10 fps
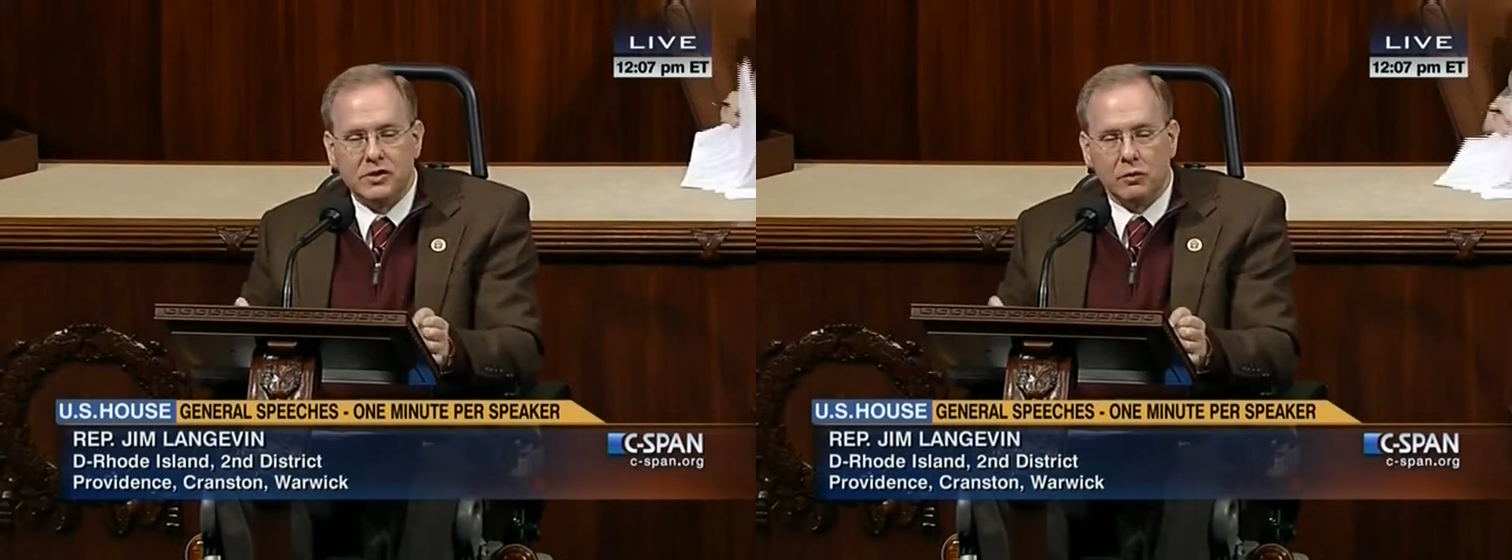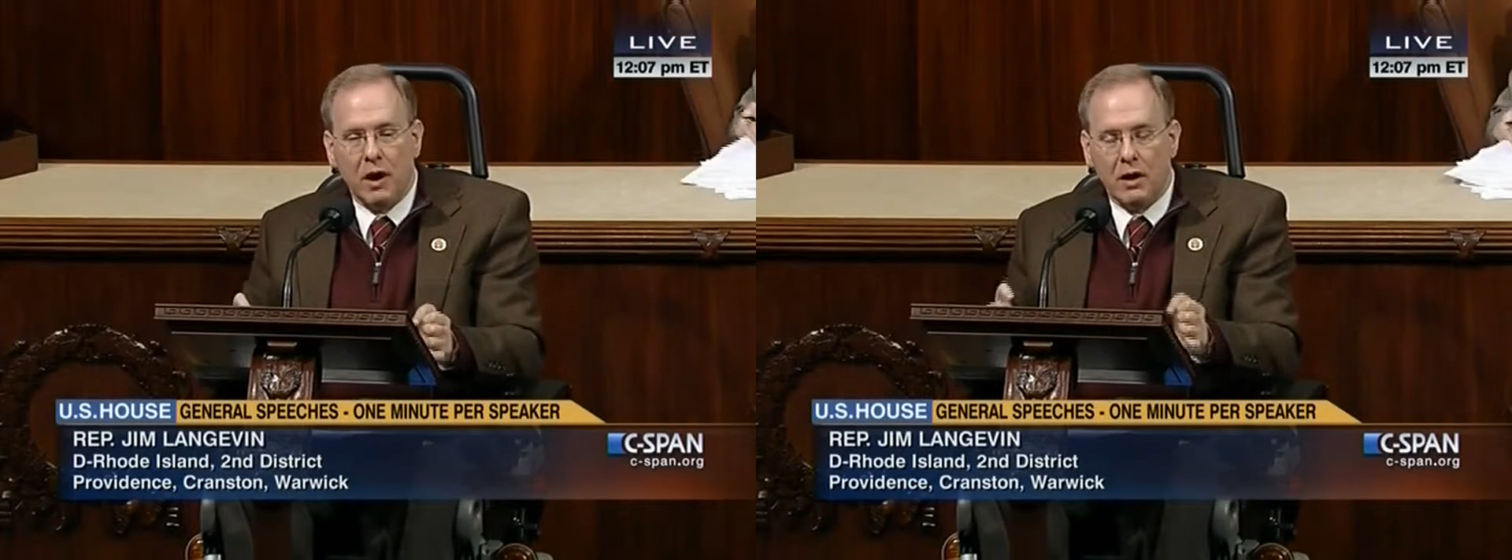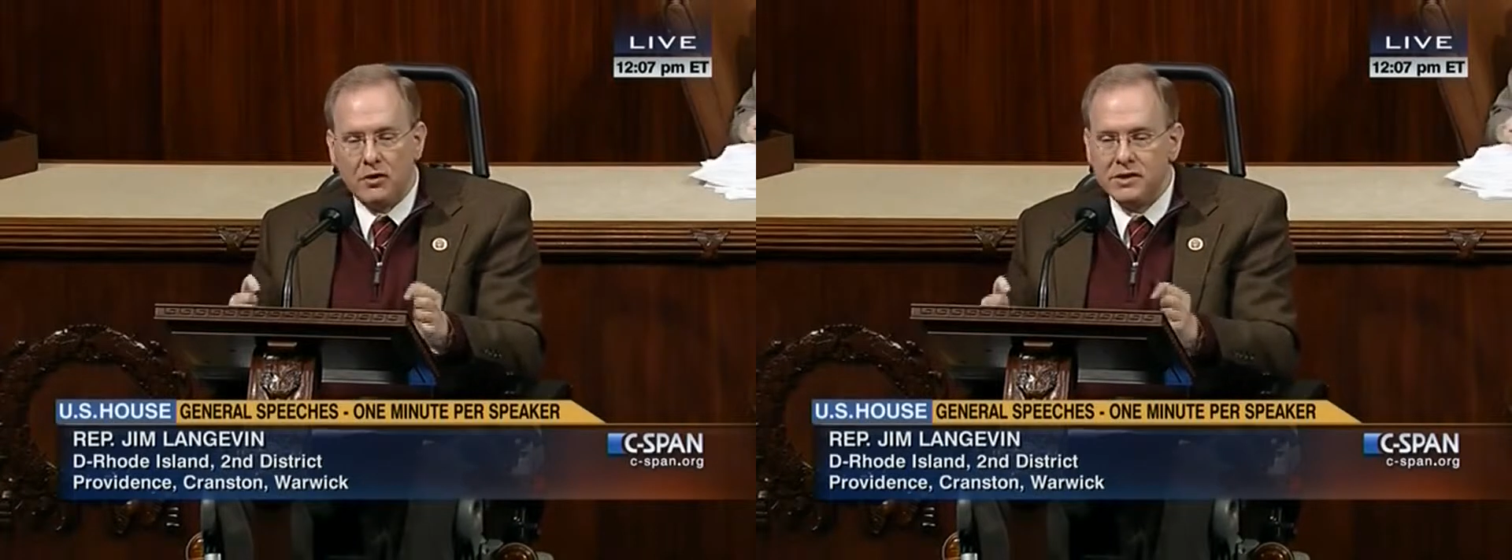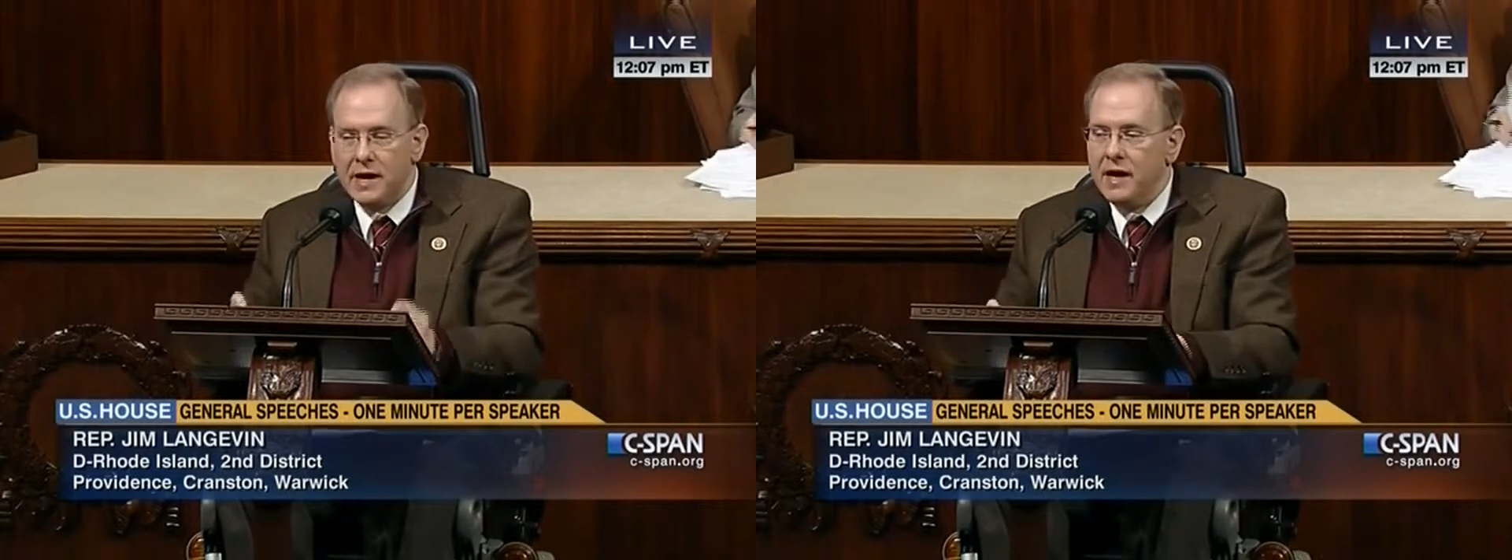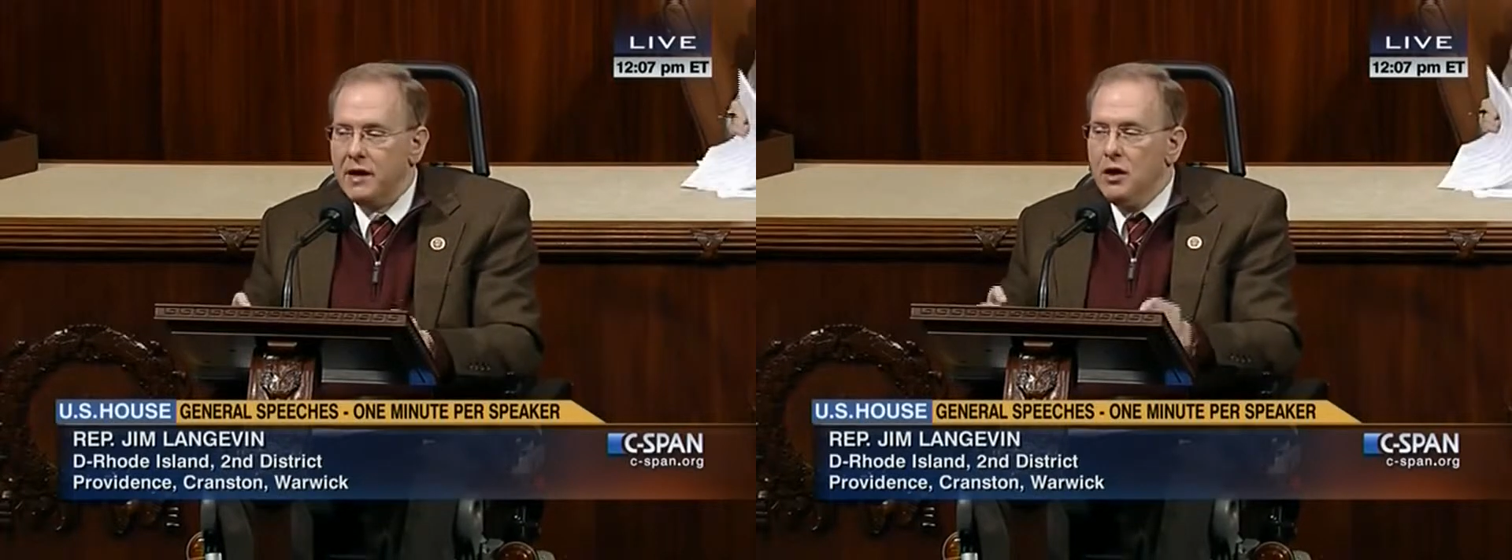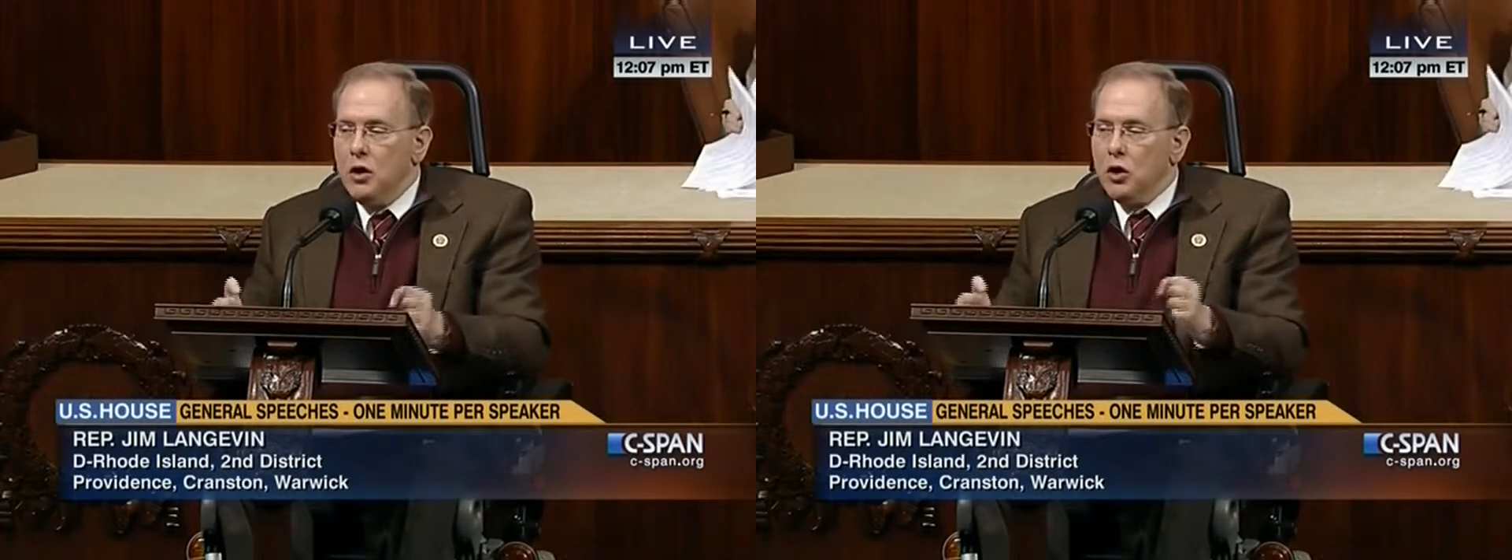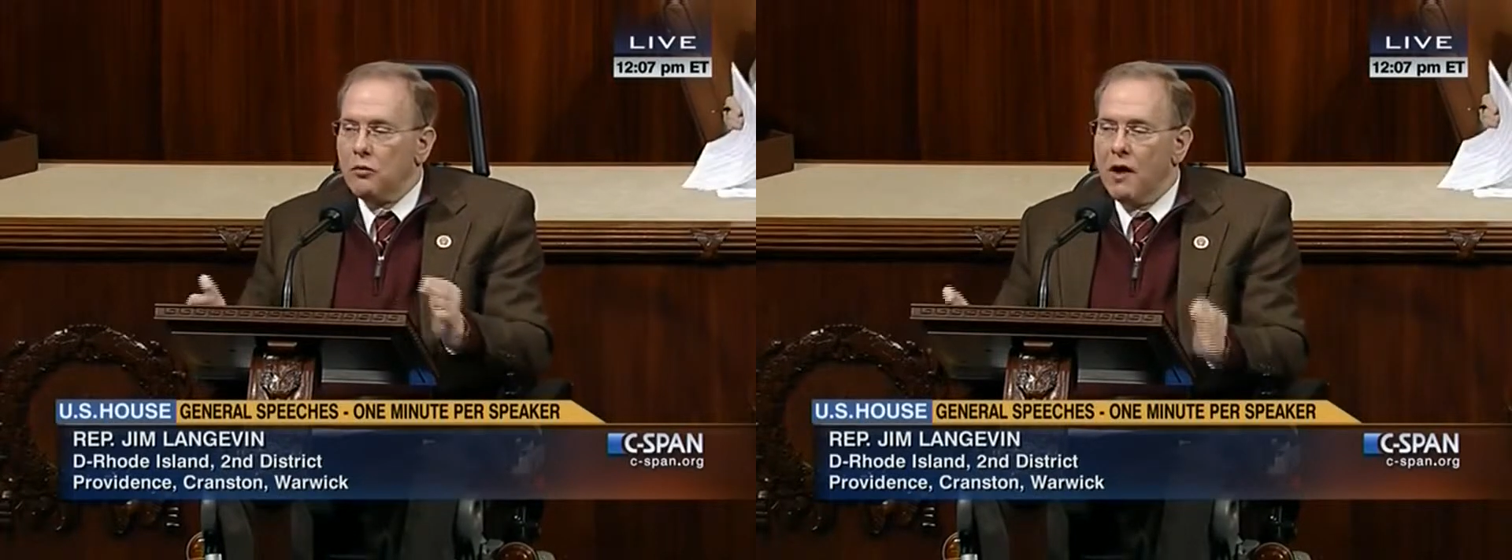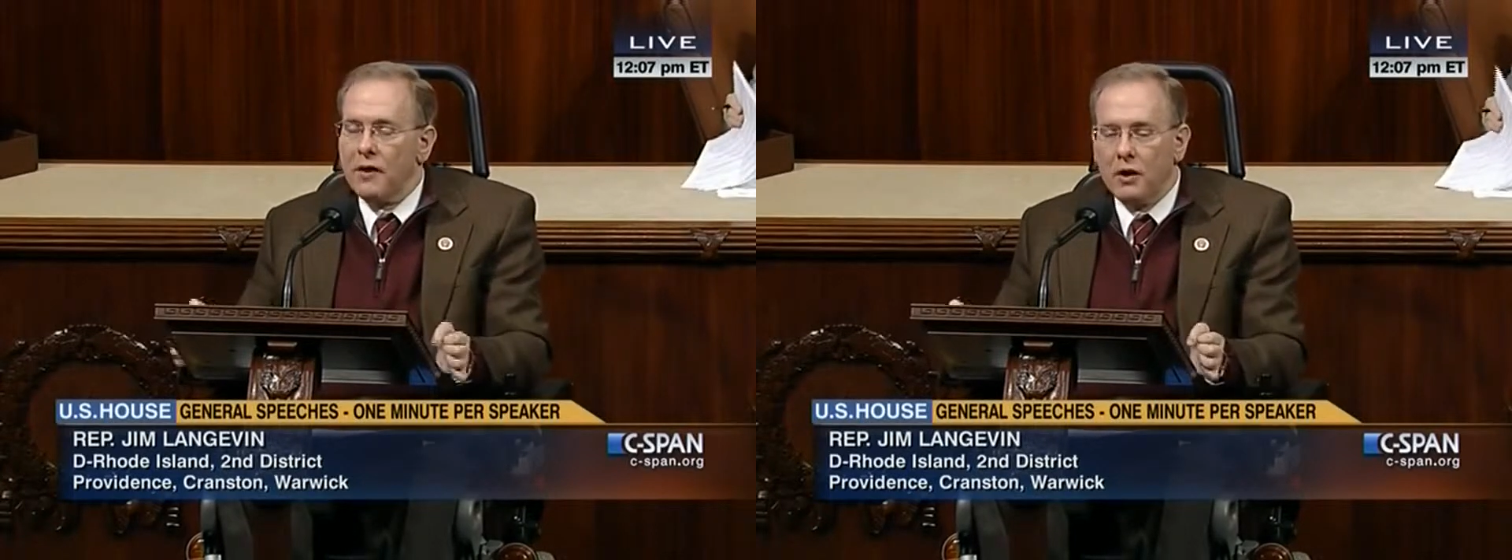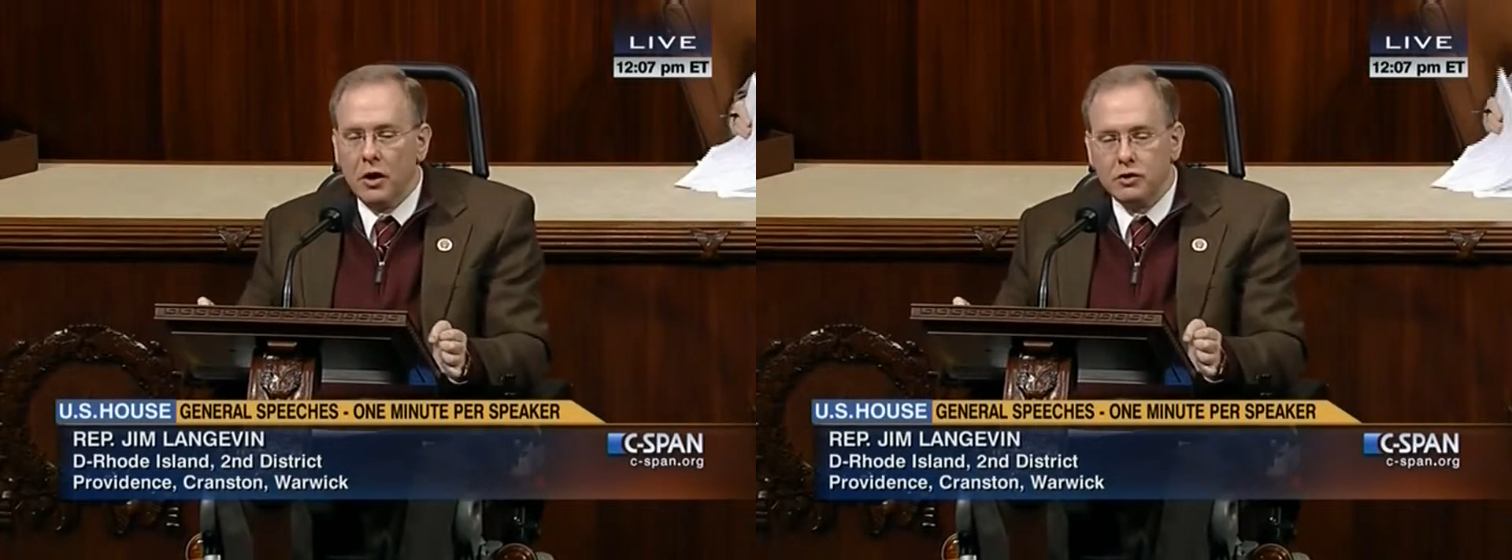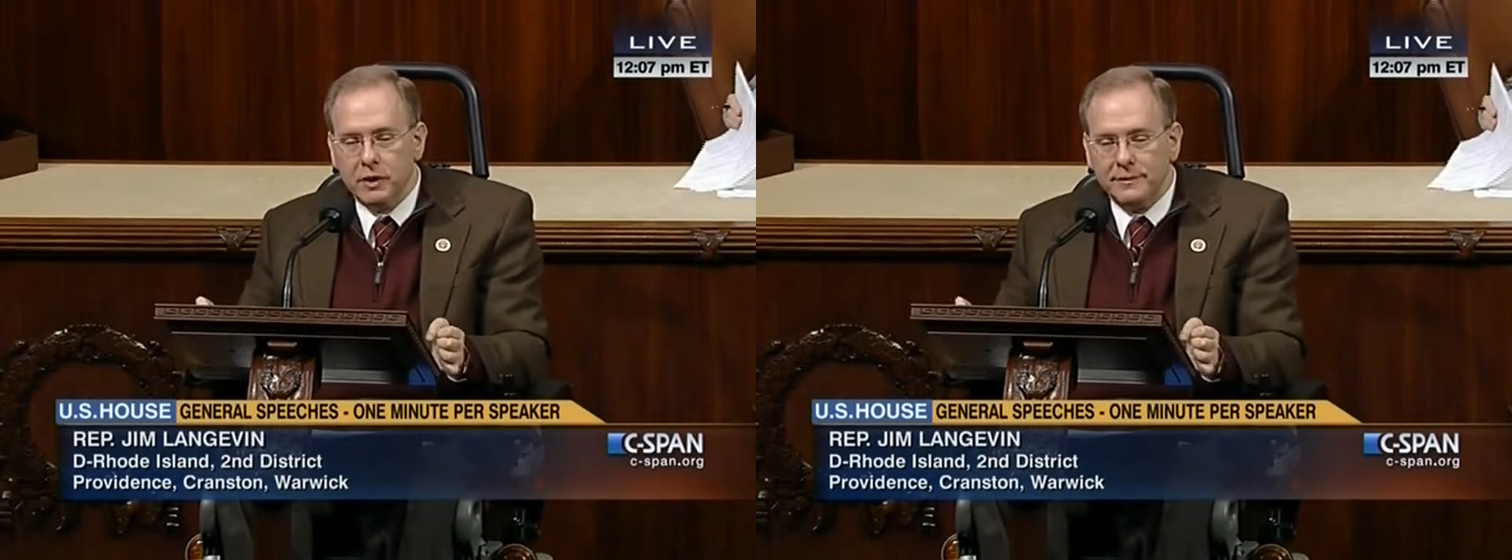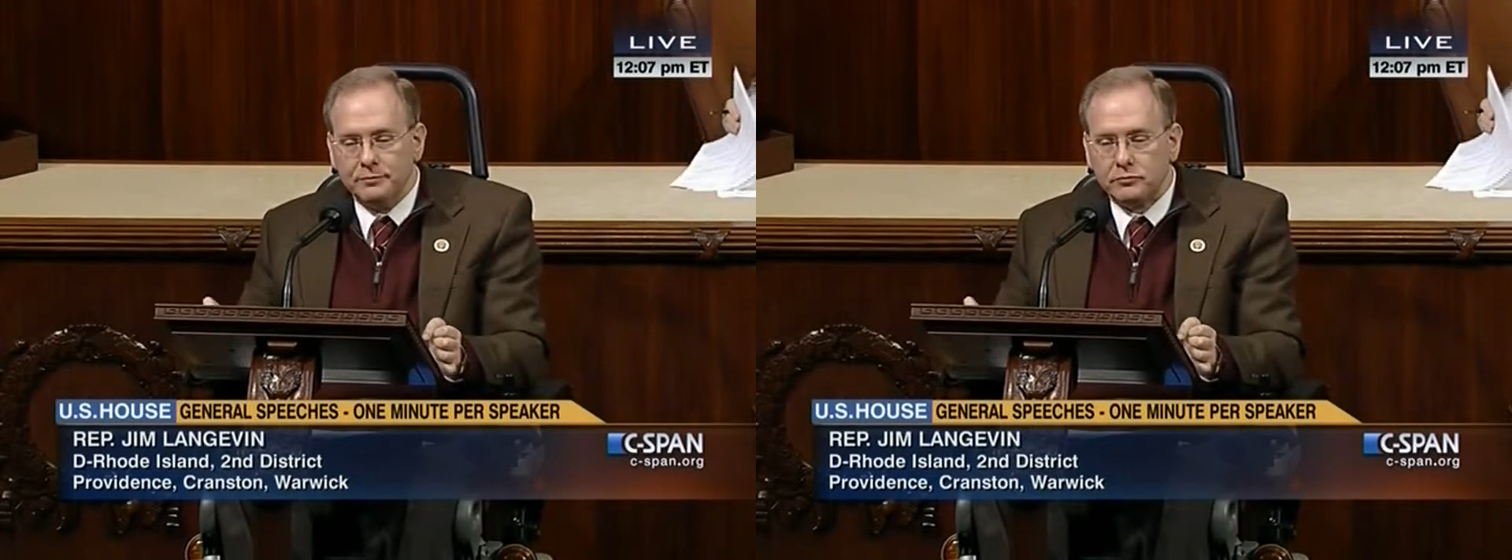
around our state, around the country,